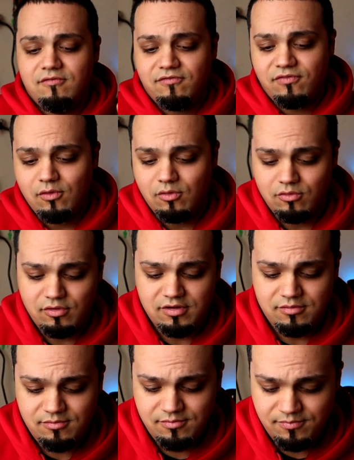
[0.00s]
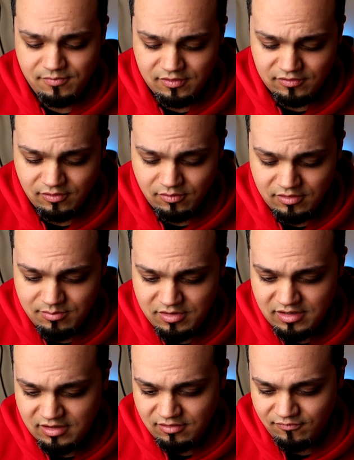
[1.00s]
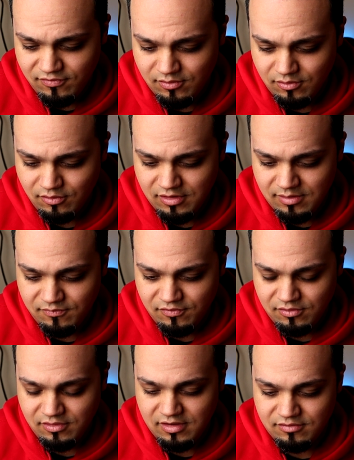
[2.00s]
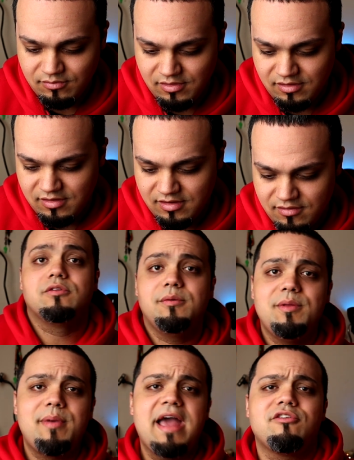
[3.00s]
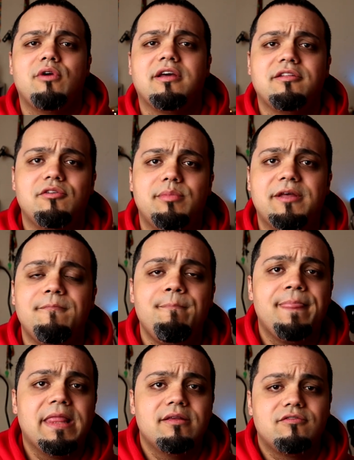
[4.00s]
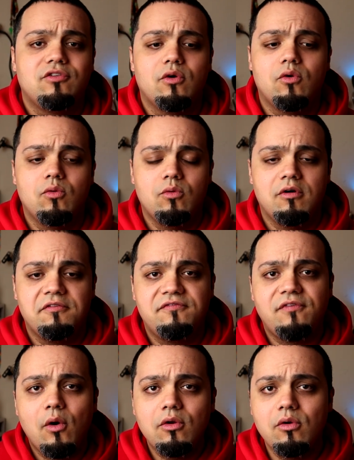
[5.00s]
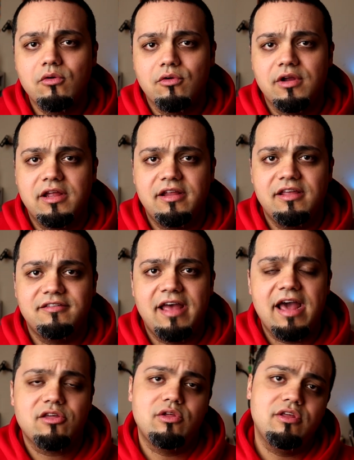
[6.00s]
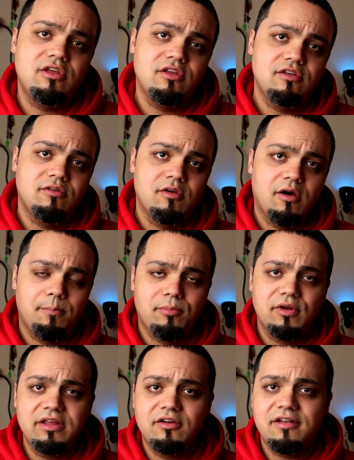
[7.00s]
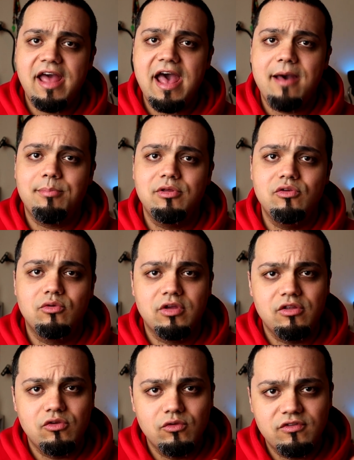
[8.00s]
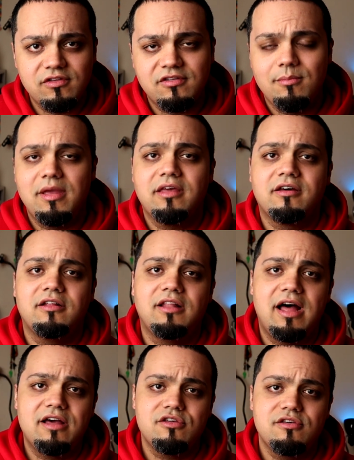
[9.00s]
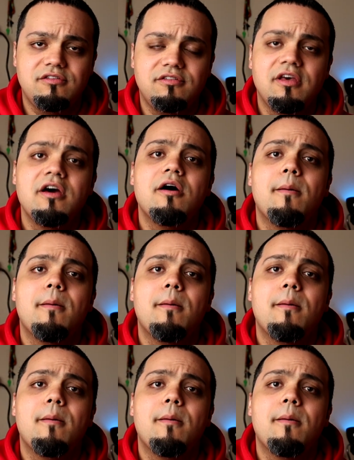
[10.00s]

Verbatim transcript: PhotoGrid. So let me get PhotoGrid up for you guys right now. So let me backtrack a little bit. So PhotoGrid is actually a pretty good app. You can use it to make collages